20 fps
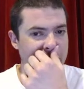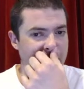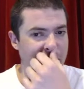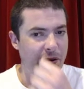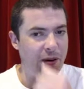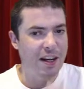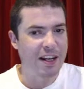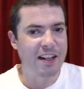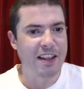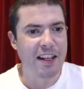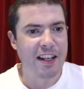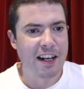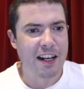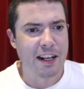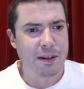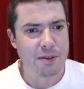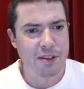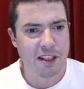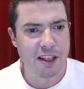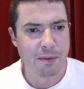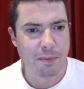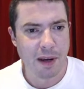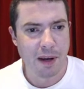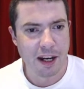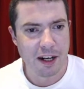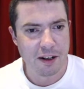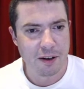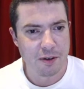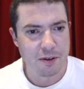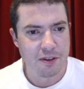who added their names to the
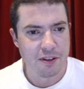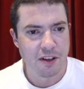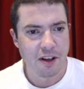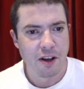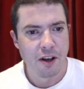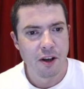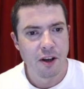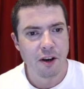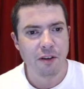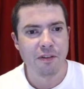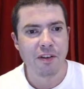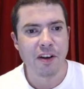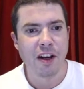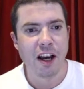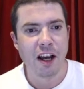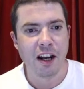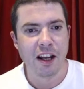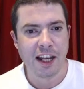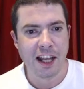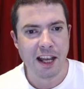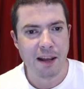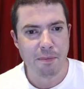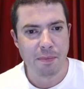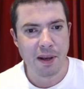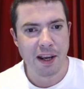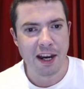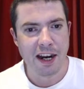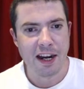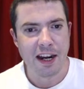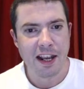banknotes of colour
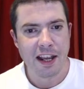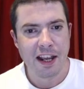campaign,